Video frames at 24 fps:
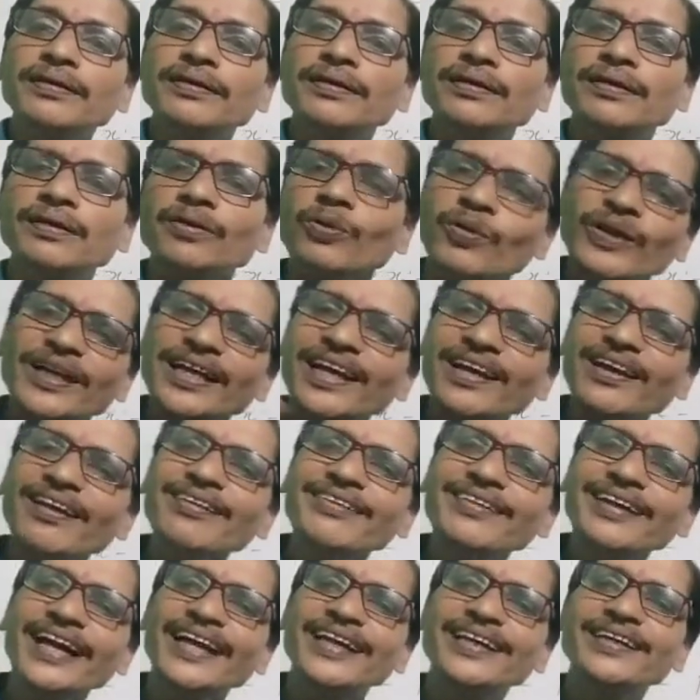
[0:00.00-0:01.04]
we cannot
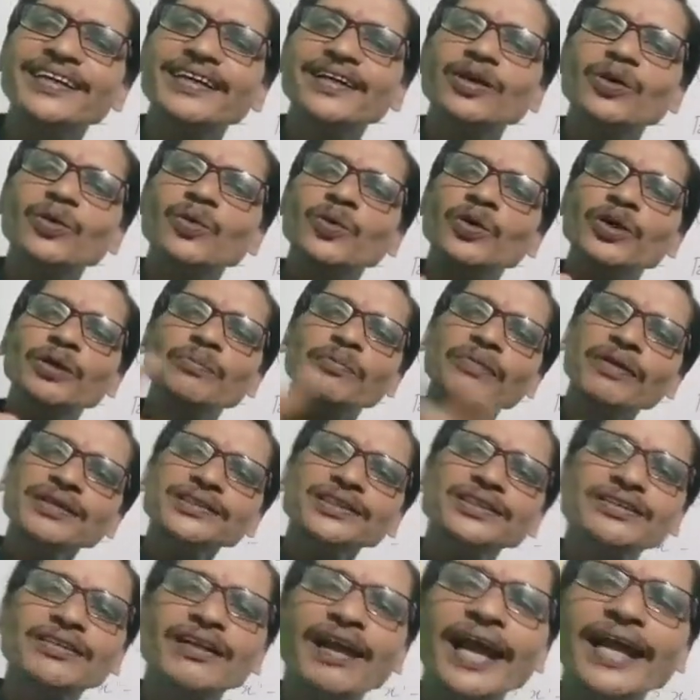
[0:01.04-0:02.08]
write. We
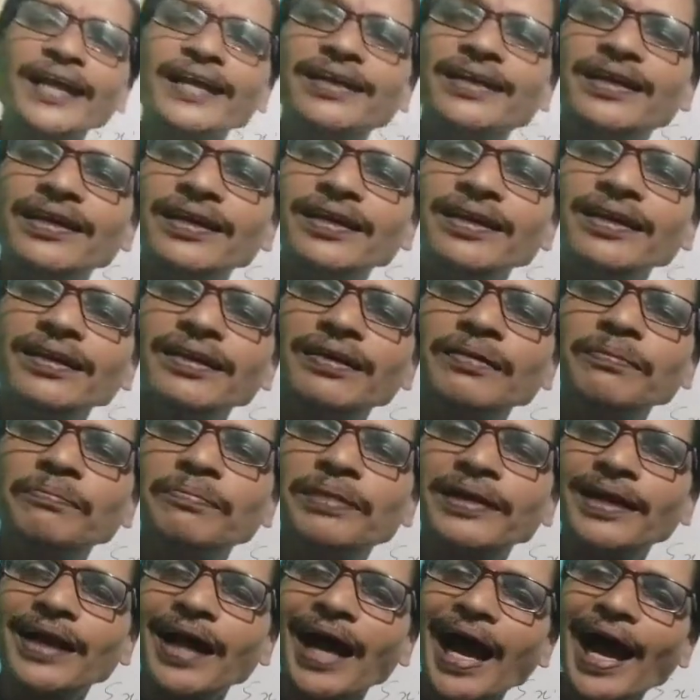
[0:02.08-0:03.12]
must write
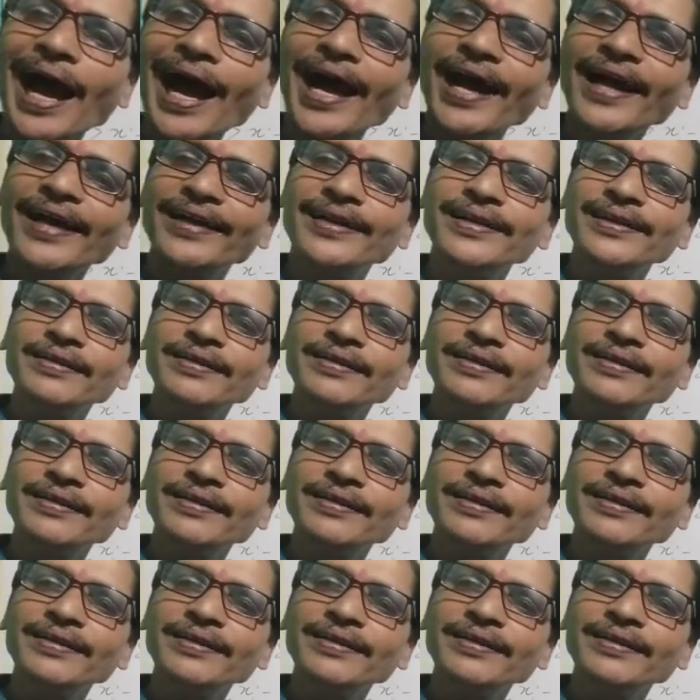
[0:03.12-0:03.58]
but I,